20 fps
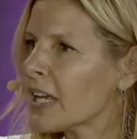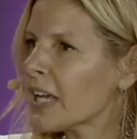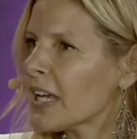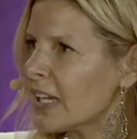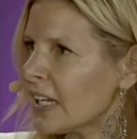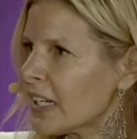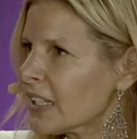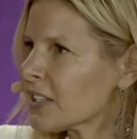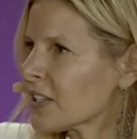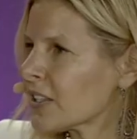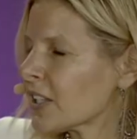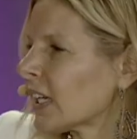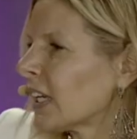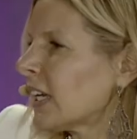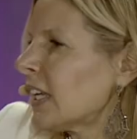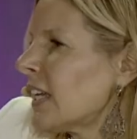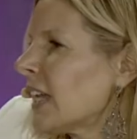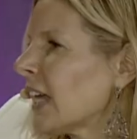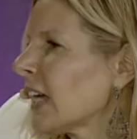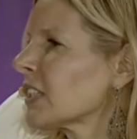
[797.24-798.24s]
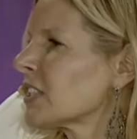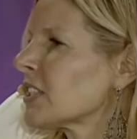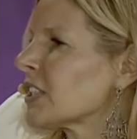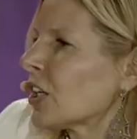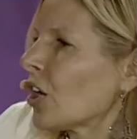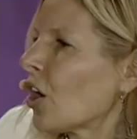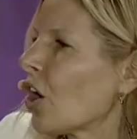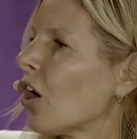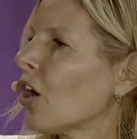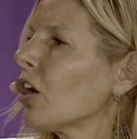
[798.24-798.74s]
It's the
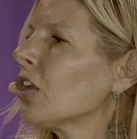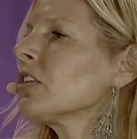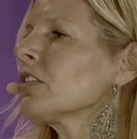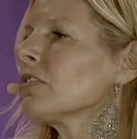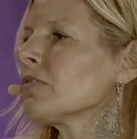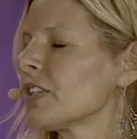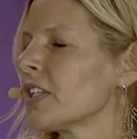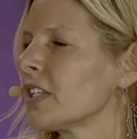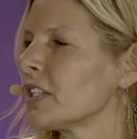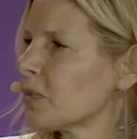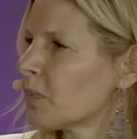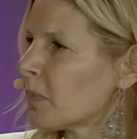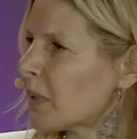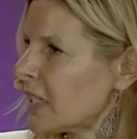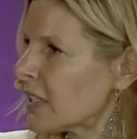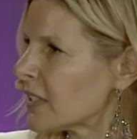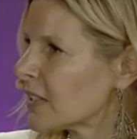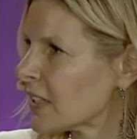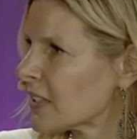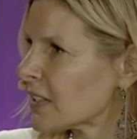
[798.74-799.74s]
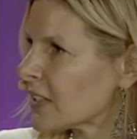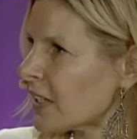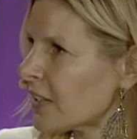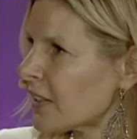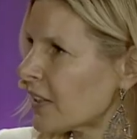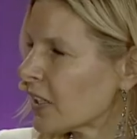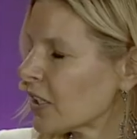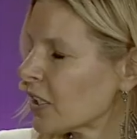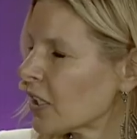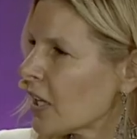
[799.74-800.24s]
connecting all of these pieces, I
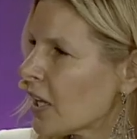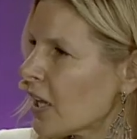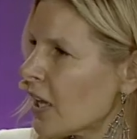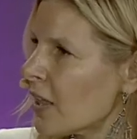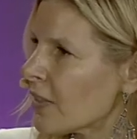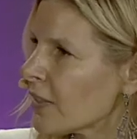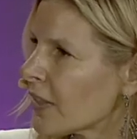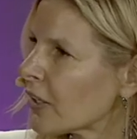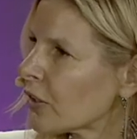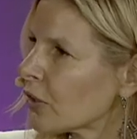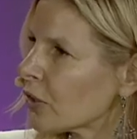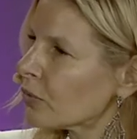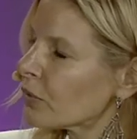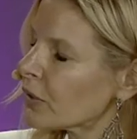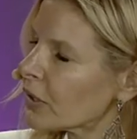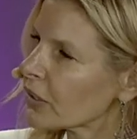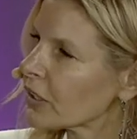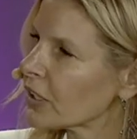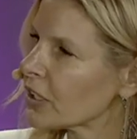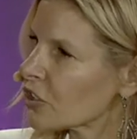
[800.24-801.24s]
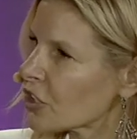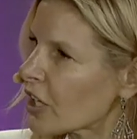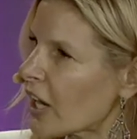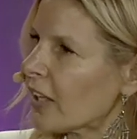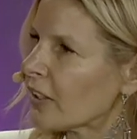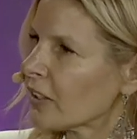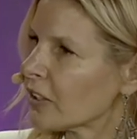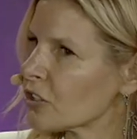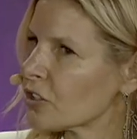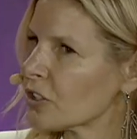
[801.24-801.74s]
think, that are really
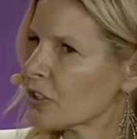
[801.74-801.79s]
challenged.